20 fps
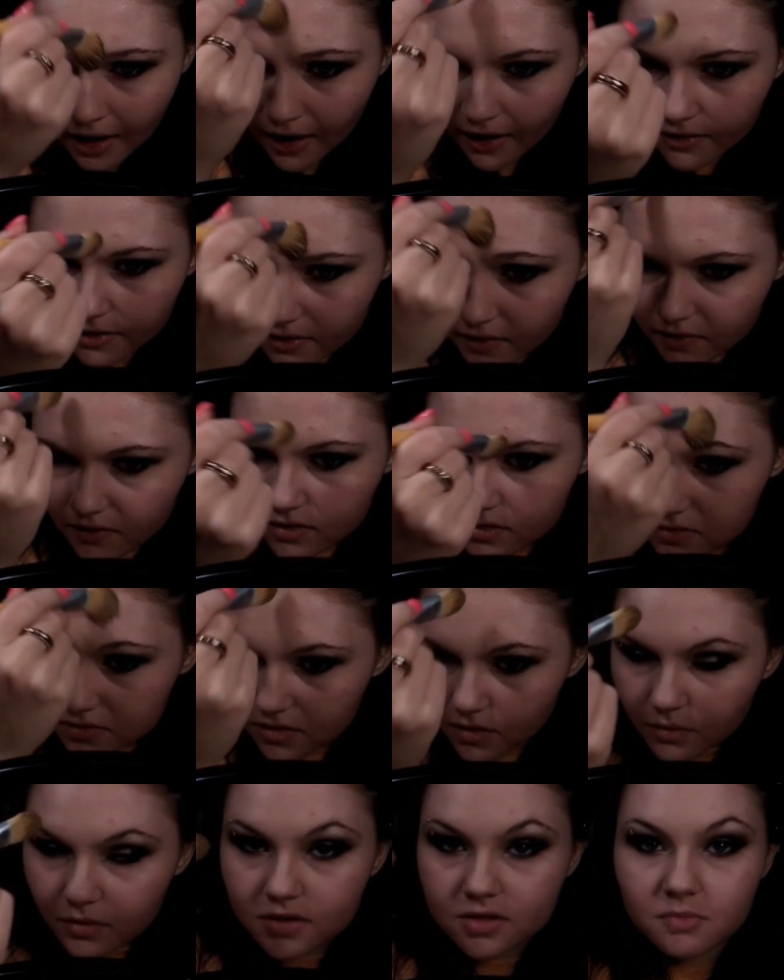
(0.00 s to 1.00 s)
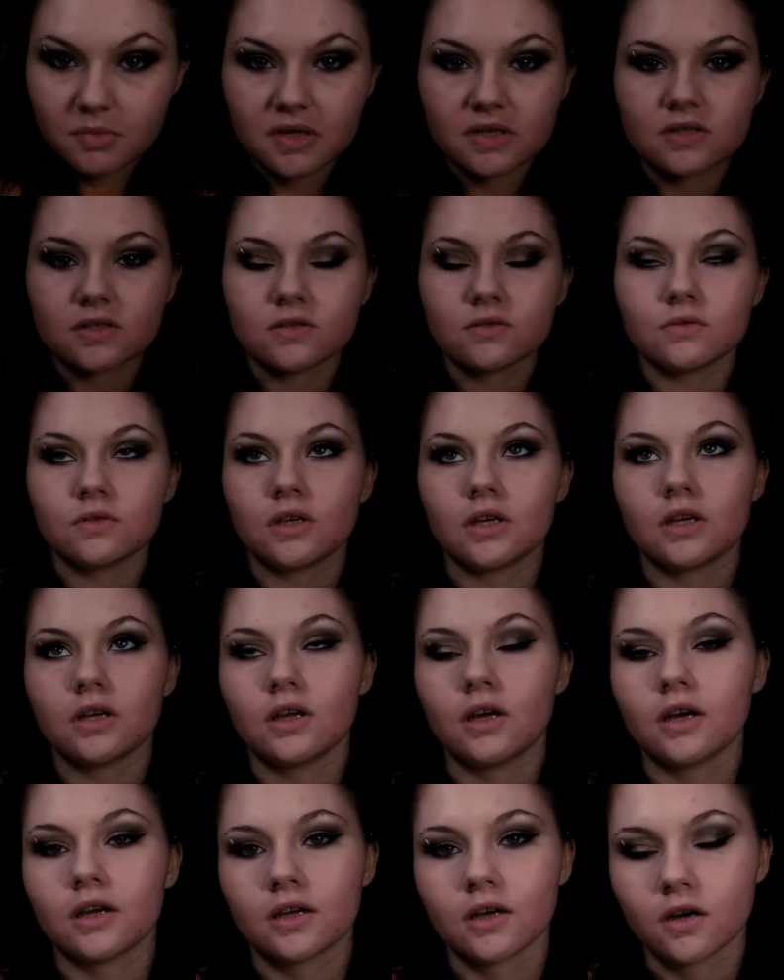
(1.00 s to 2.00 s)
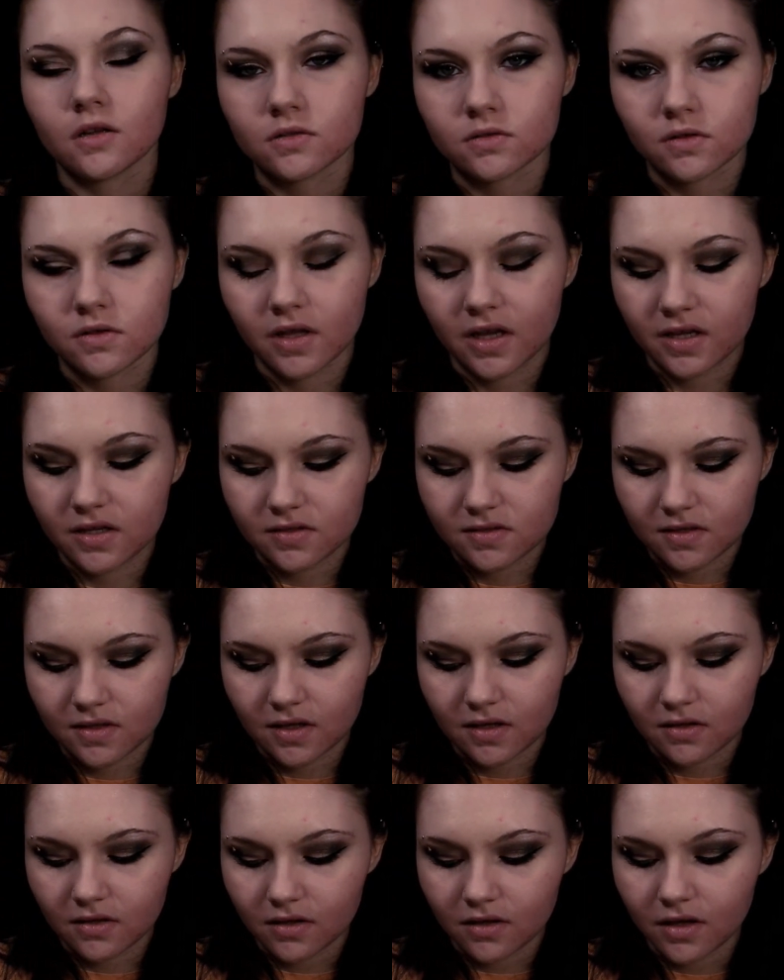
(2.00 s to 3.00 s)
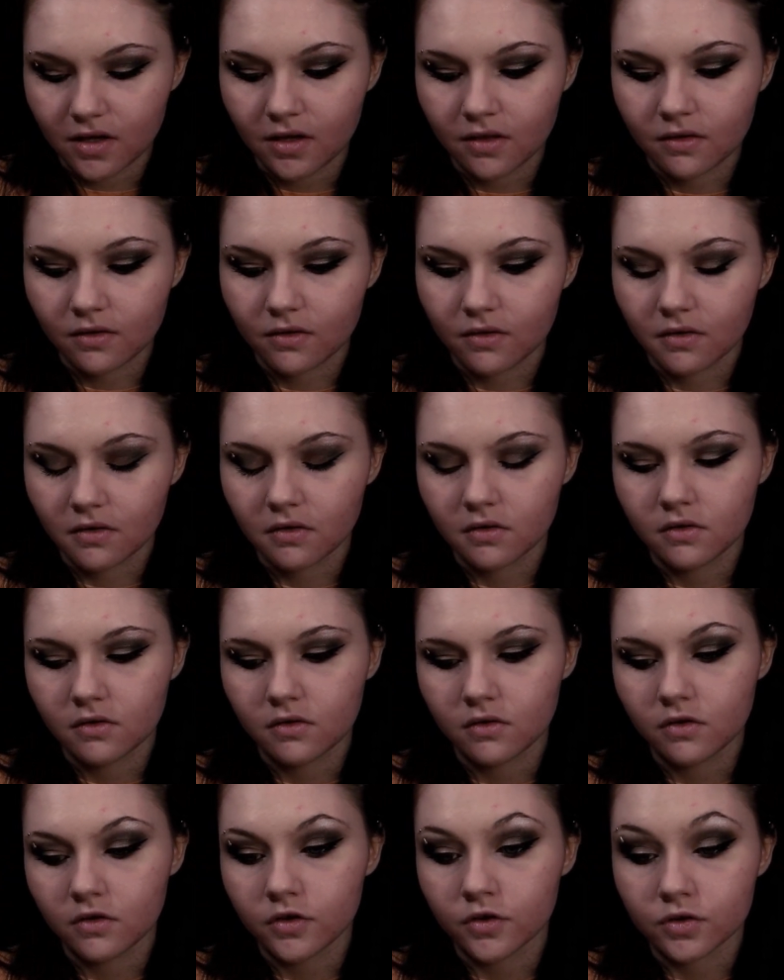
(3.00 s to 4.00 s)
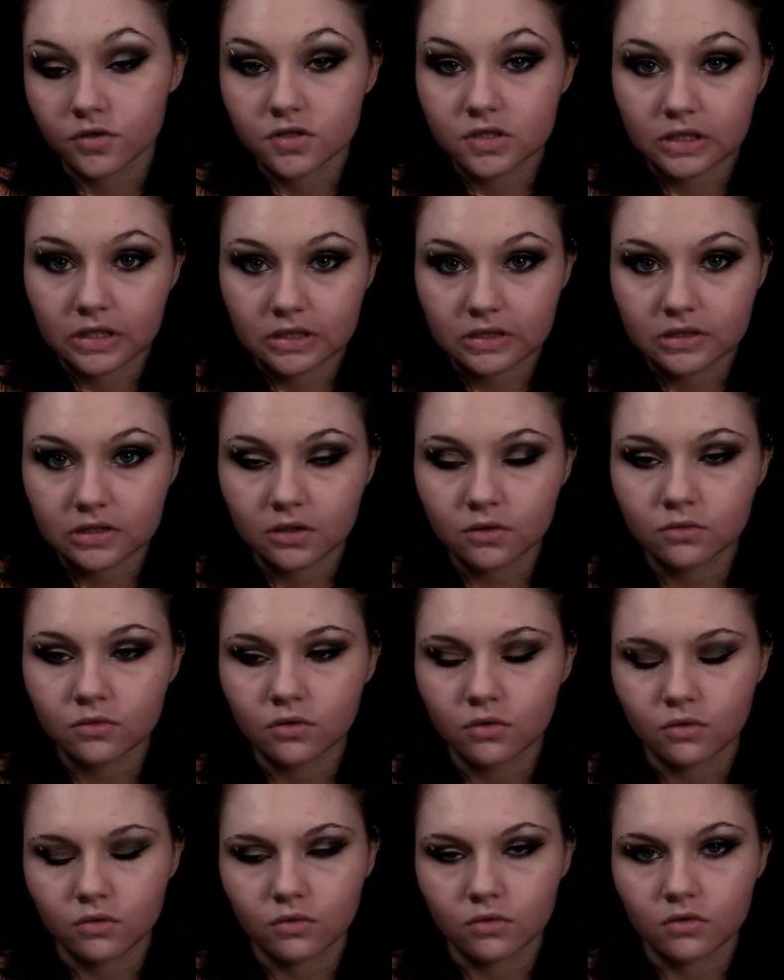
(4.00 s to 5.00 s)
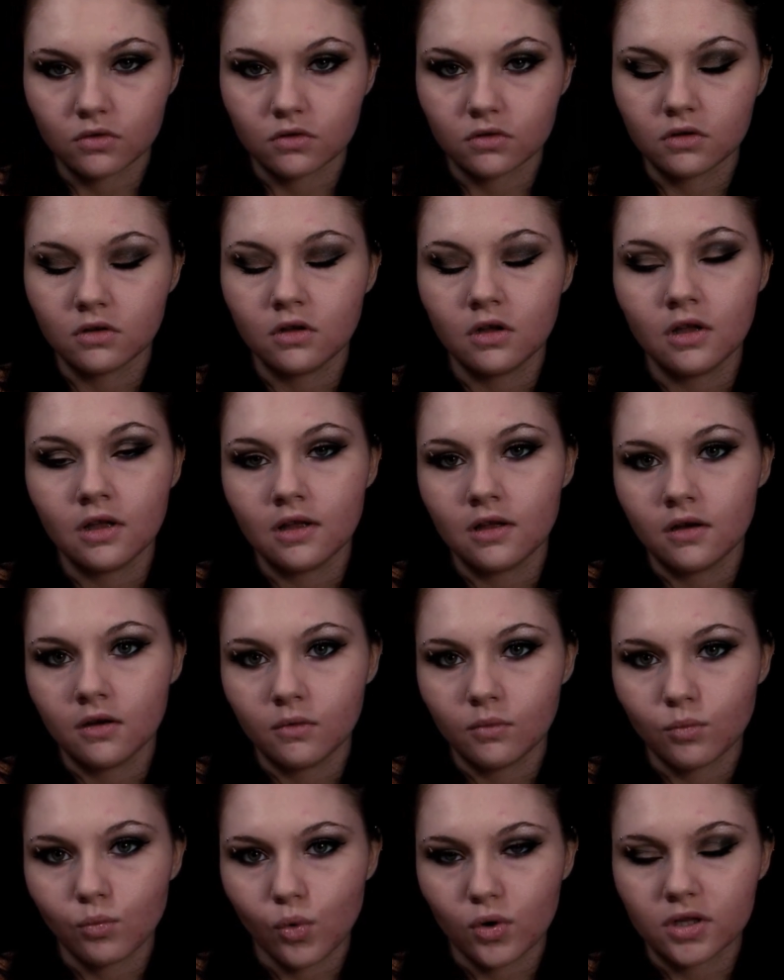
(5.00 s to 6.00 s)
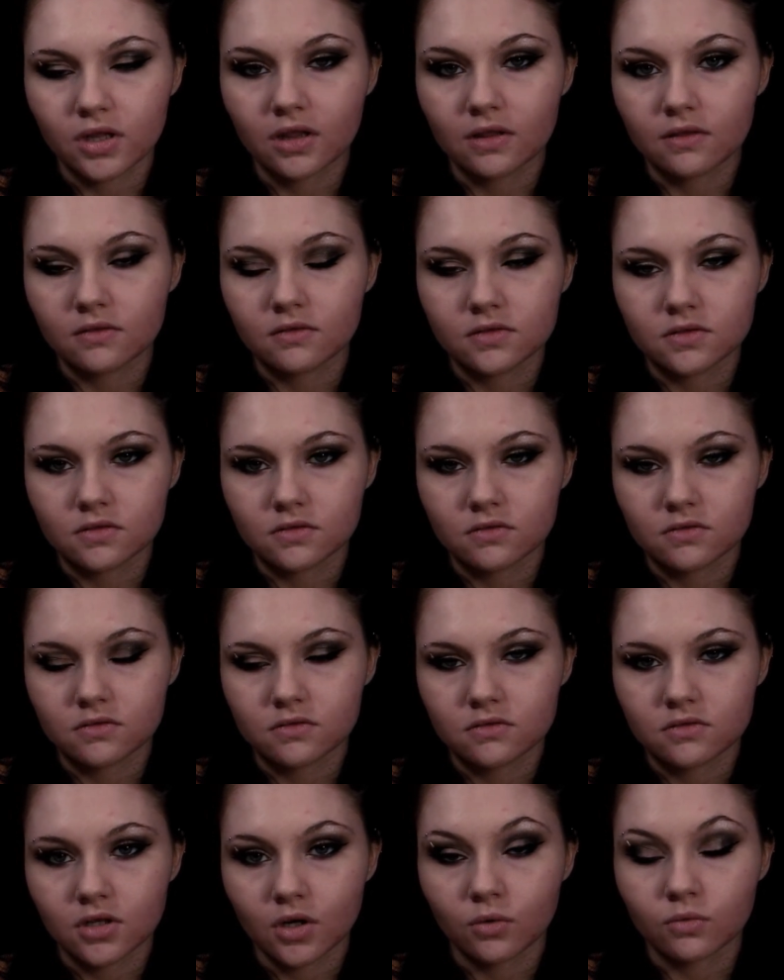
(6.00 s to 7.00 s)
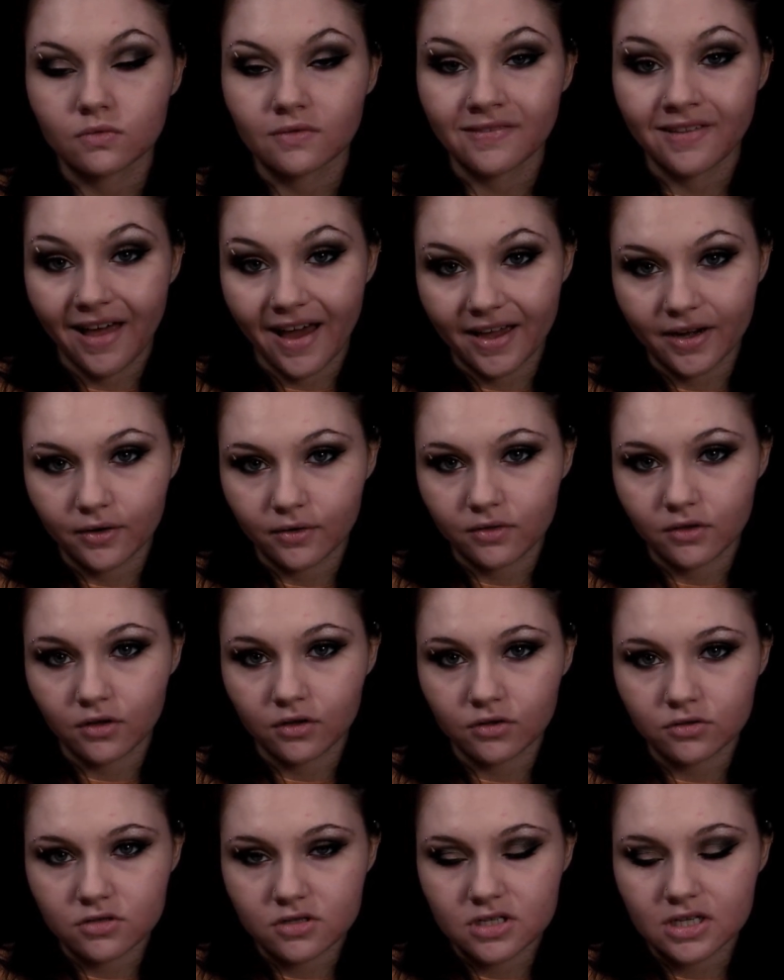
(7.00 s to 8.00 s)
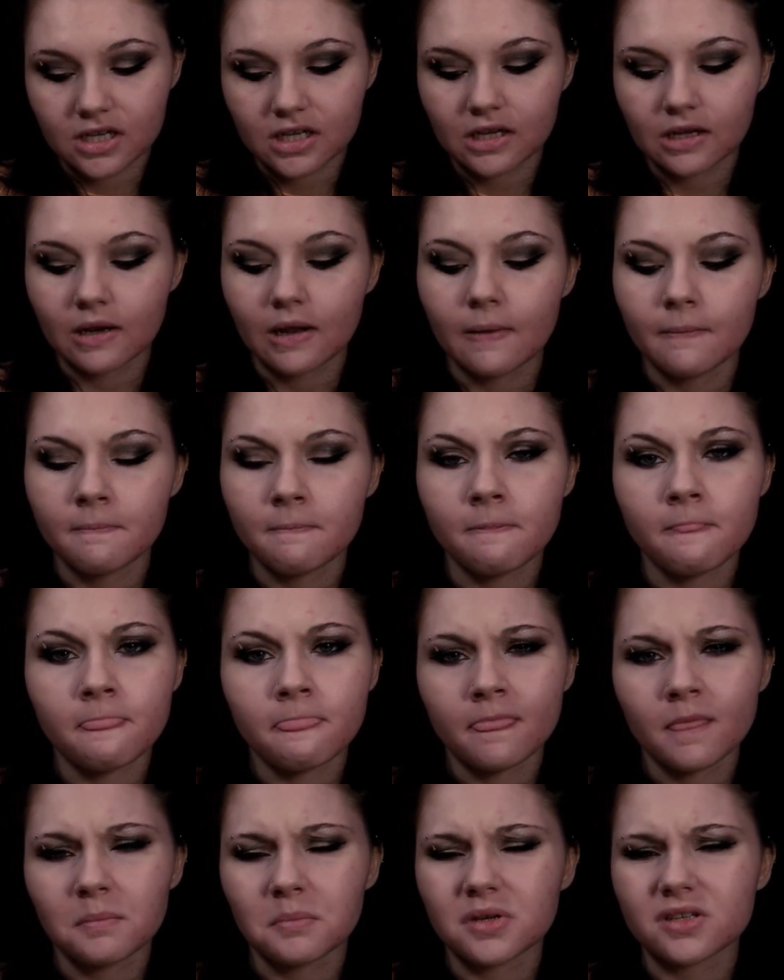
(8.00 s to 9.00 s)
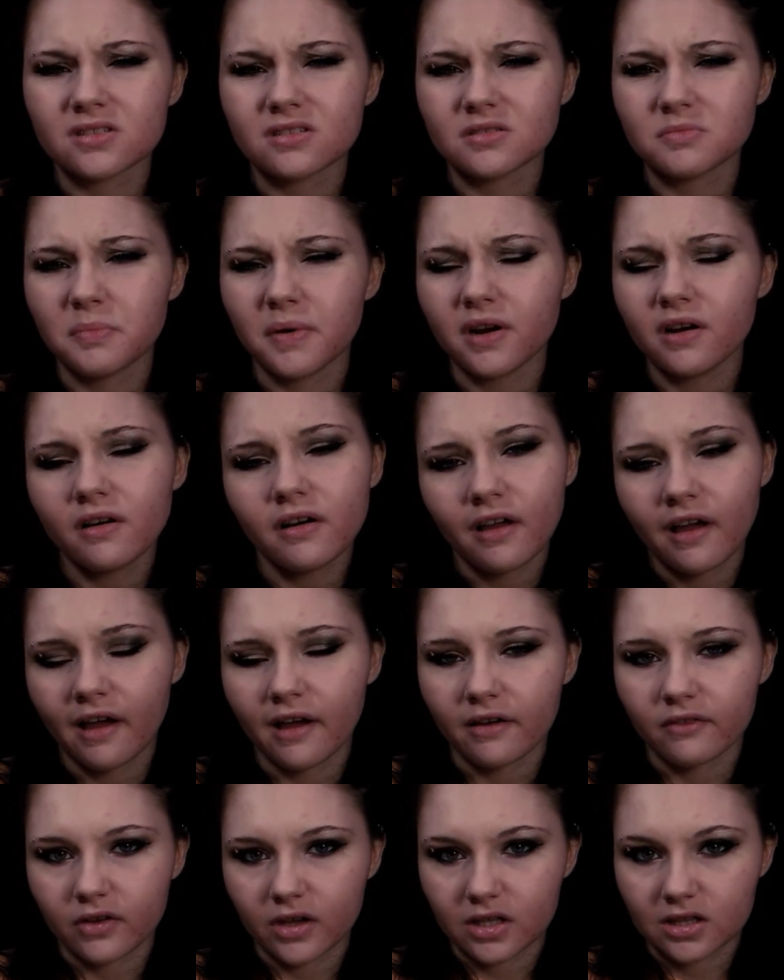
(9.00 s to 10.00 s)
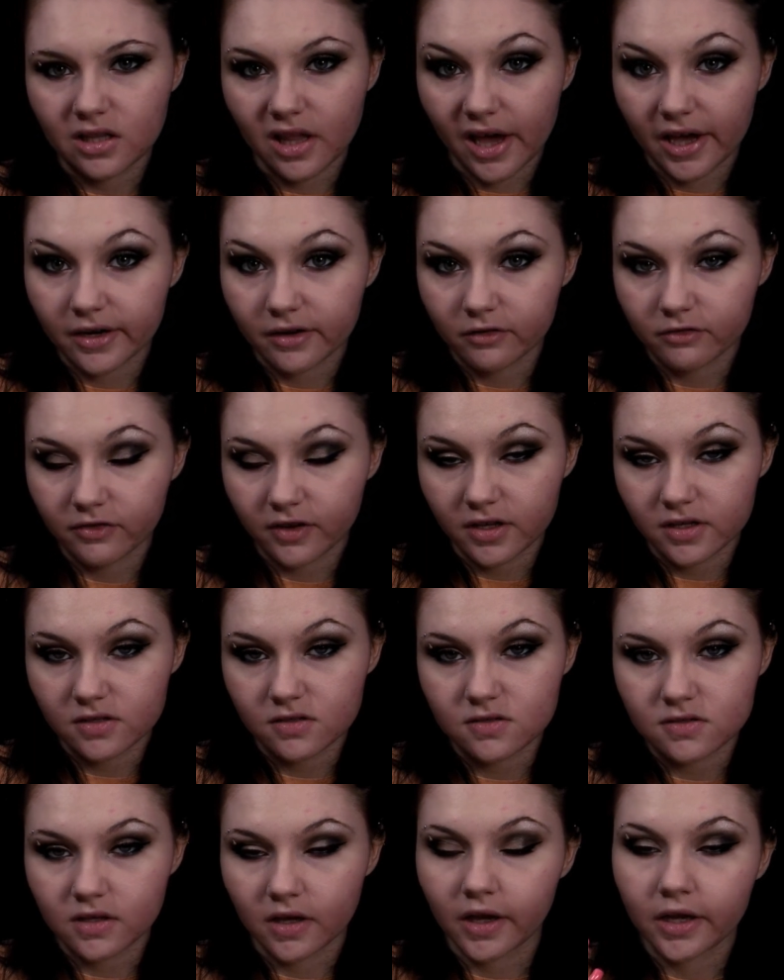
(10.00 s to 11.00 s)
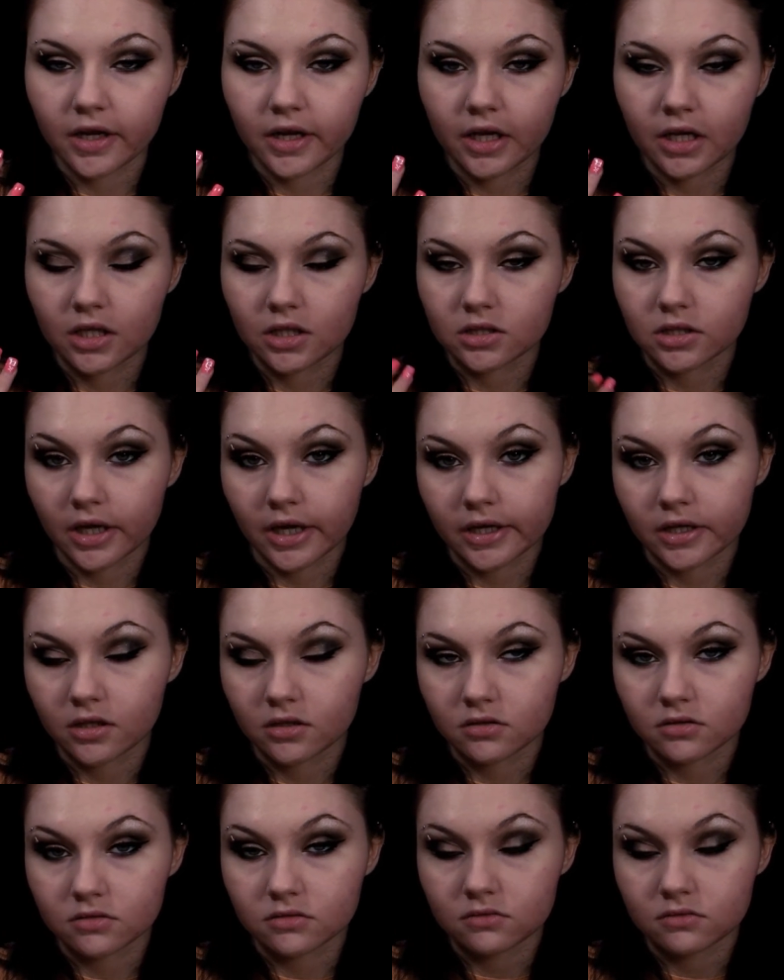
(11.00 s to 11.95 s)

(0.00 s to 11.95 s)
I think that it's always best to get a color that is either your skin tone or one tone lighter than your skin, because it's better to have a lighter face and a